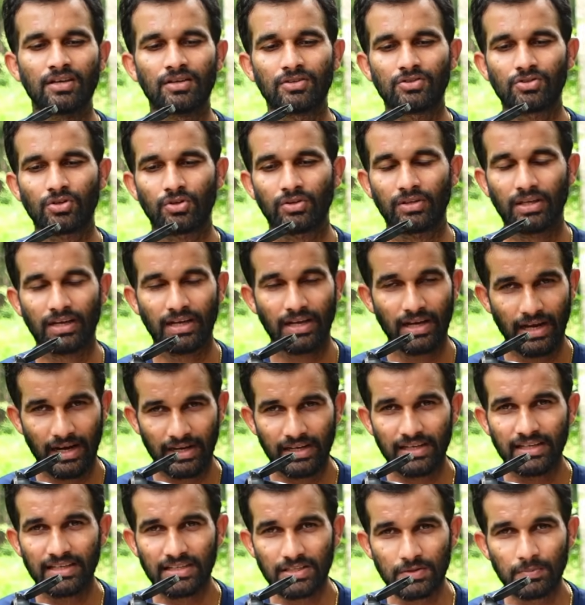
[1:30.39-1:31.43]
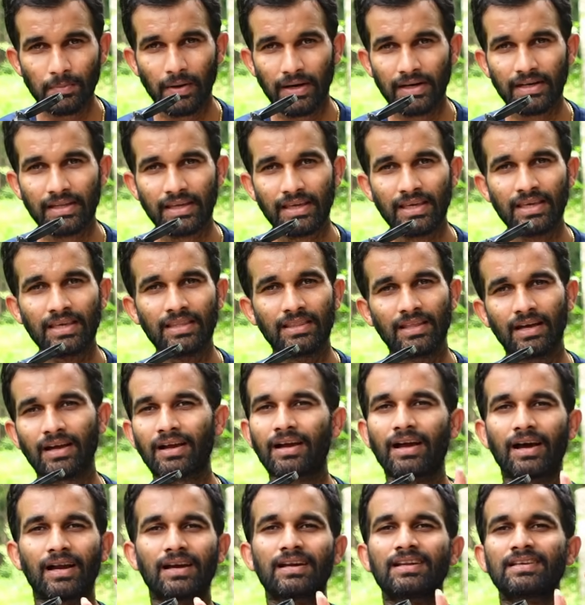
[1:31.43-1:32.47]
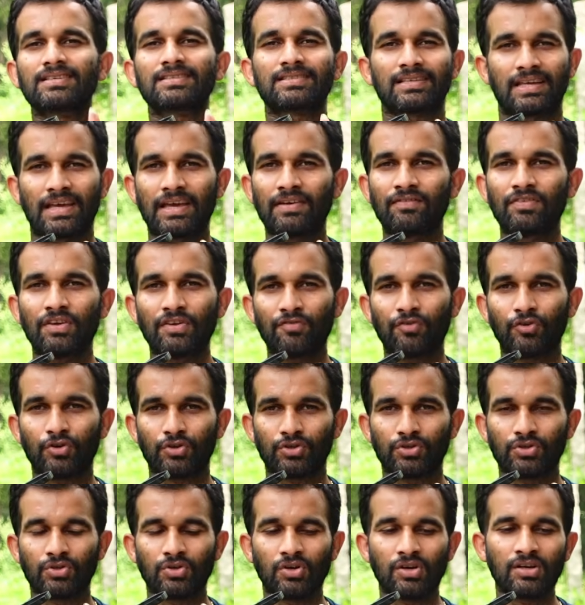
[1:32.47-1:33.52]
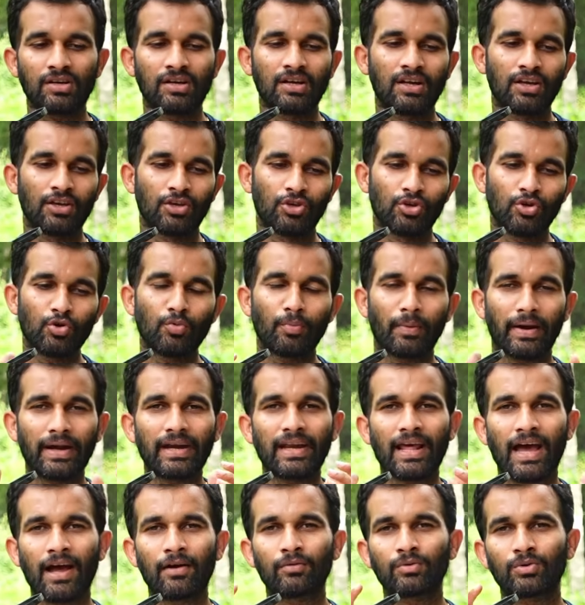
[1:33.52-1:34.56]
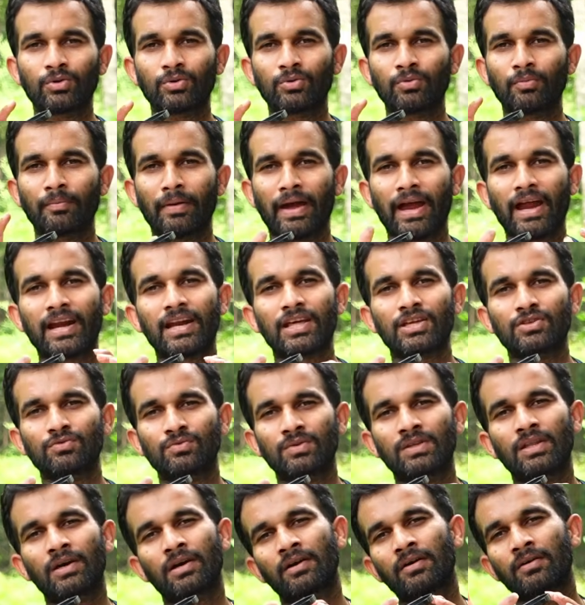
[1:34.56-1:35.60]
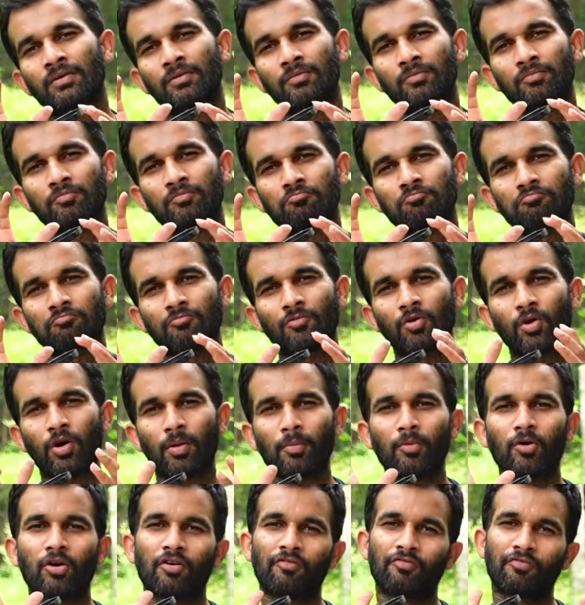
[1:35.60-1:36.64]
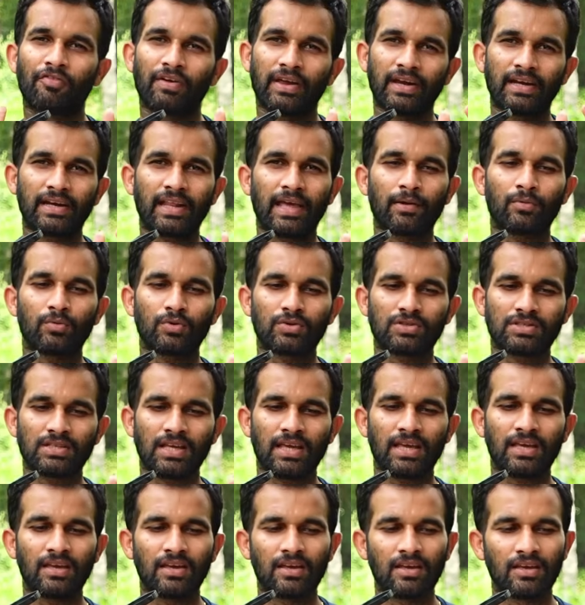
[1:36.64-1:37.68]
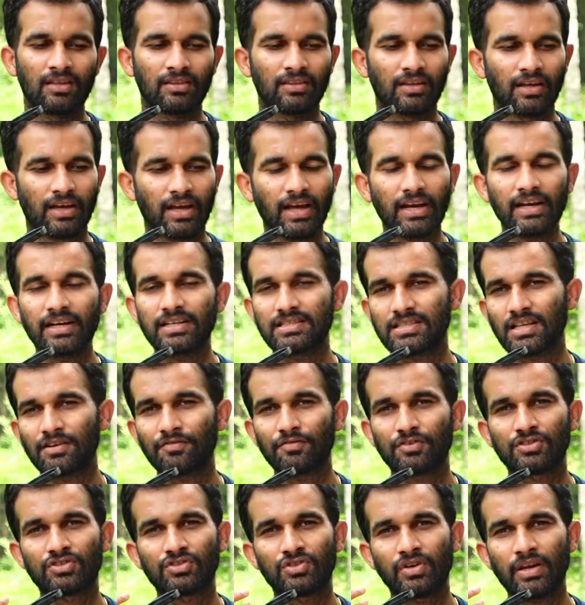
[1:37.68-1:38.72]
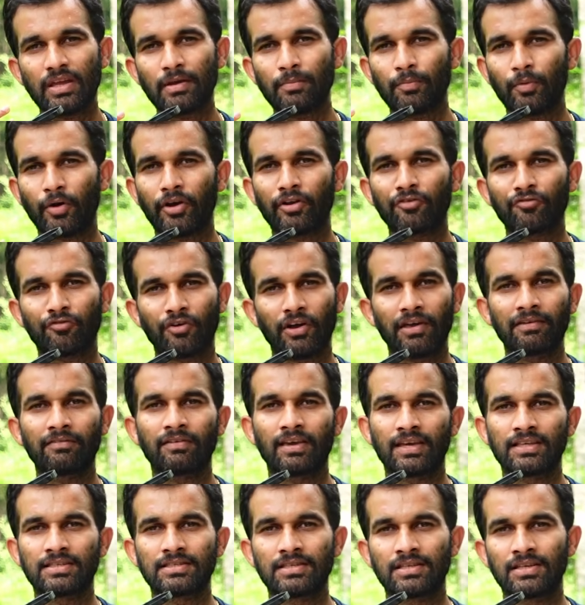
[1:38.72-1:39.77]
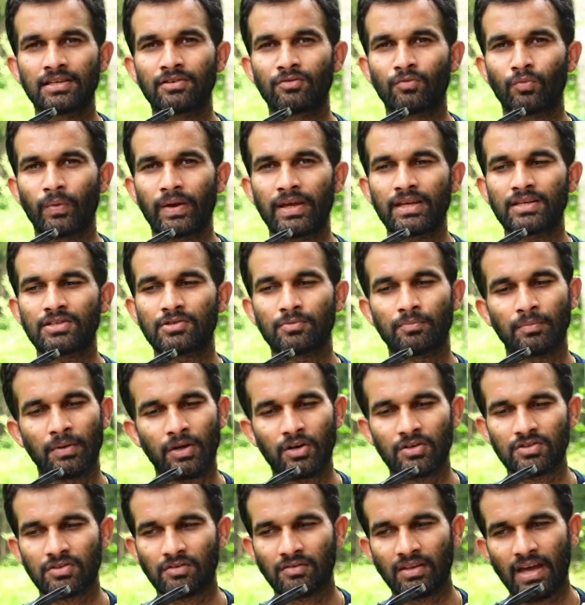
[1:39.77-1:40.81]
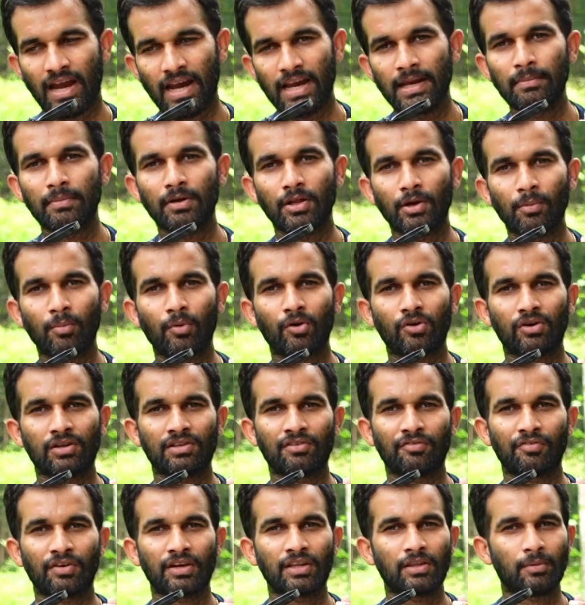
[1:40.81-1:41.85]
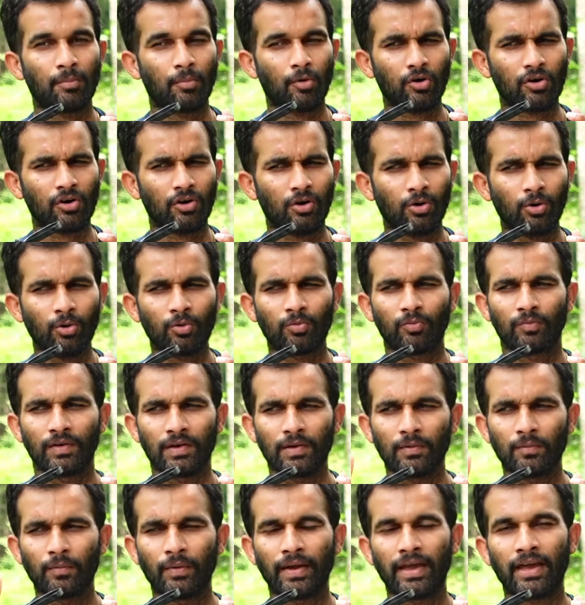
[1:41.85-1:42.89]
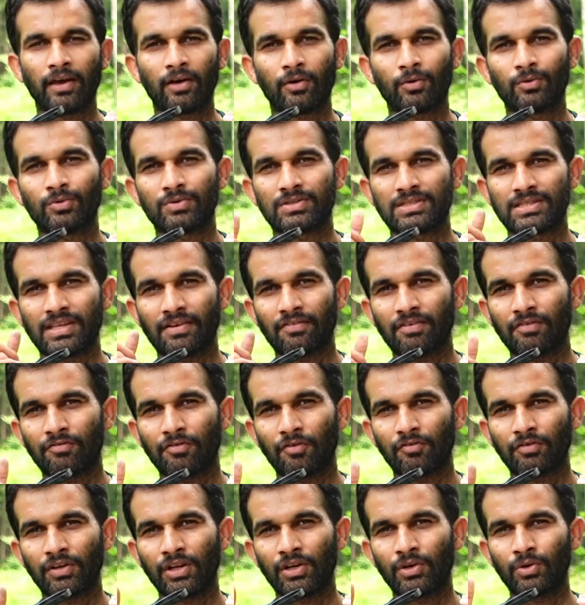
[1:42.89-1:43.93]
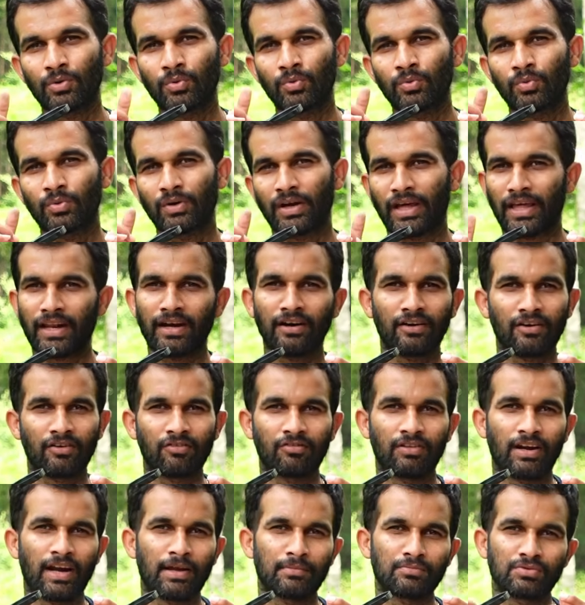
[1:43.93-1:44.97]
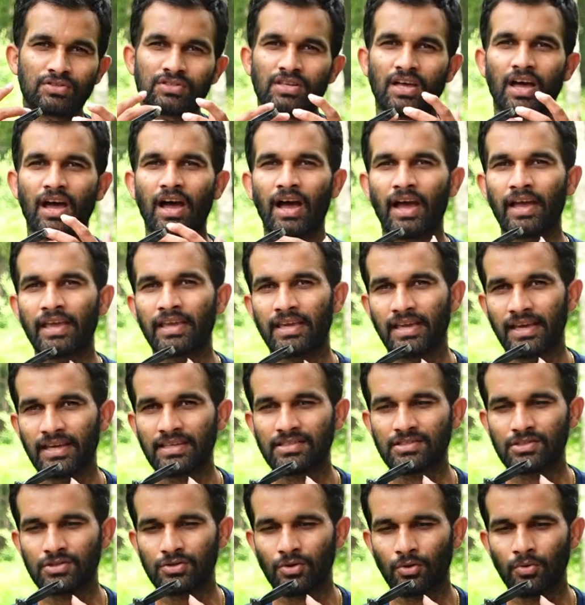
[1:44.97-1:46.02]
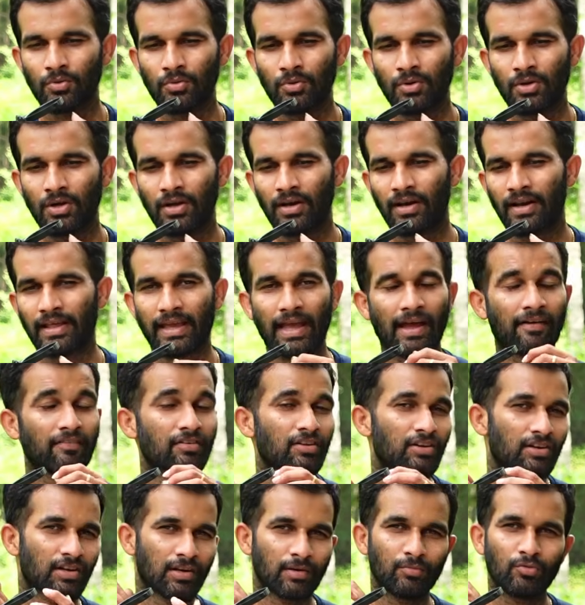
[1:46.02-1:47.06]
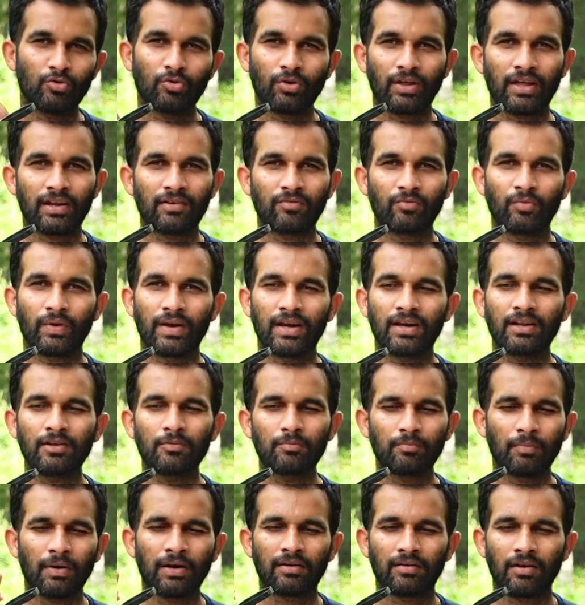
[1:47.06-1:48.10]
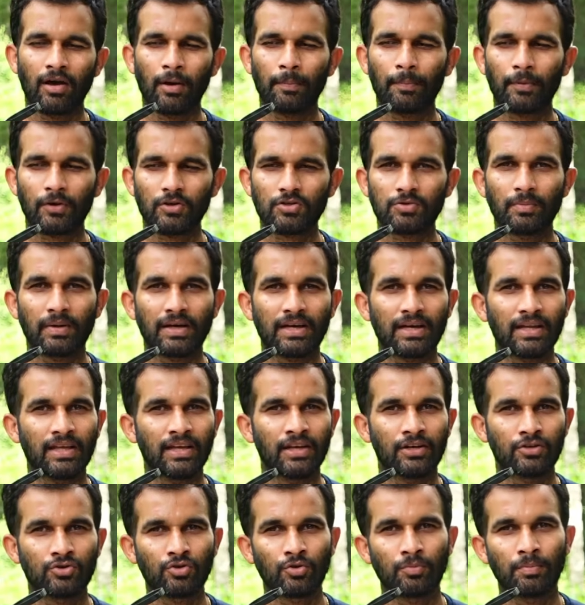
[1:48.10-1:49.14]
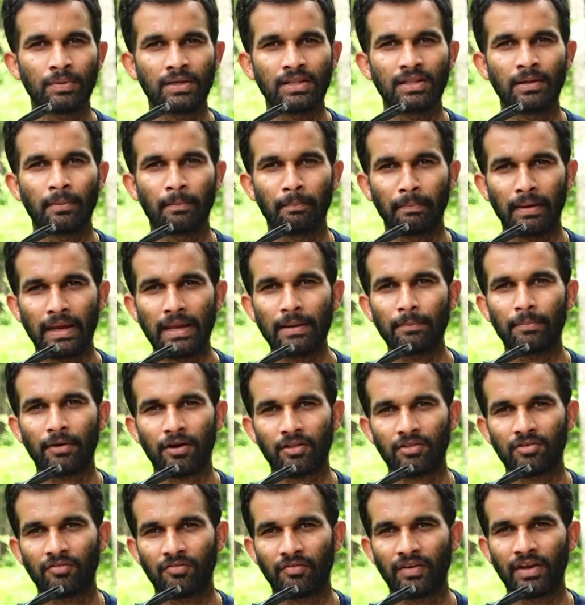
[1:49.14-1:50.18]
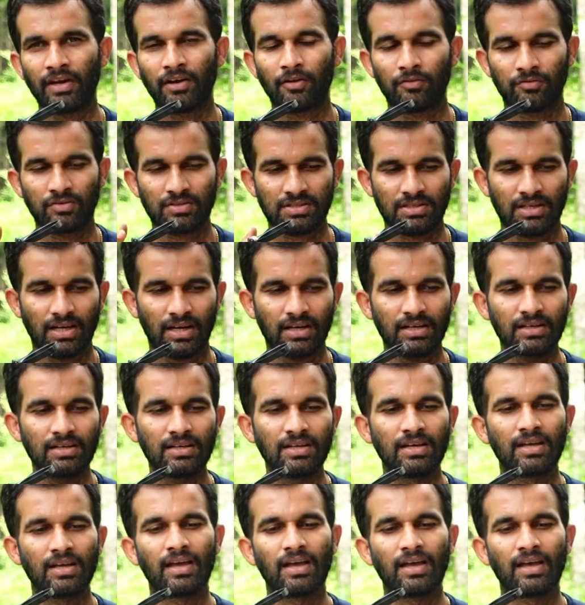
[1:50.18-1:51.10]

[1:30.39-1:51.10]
So the gun is bulky, the gun is heavy for sure. You might have to manage with a good amount of weight, I would say. The gun itself is 3.5 kg in weight because of the aluminum bottle in the front. The bottle alone will weigh around 750 to 900 grams, I guess so. Like I haven't removed and weighed it, but approximately it should be the main part of the weight of this gun.